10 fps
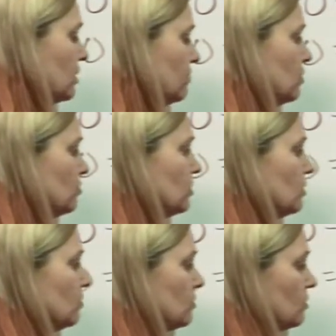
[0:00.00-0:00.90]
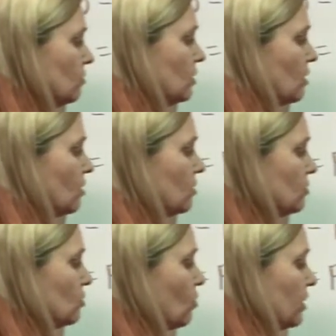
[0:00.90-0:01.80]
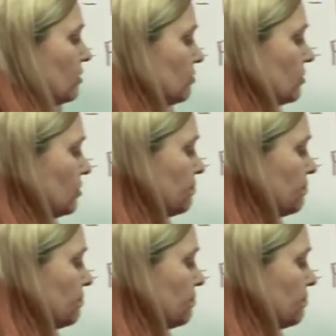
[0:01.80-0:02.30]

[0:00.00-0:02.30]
have 2 sig, we got 120 newtons.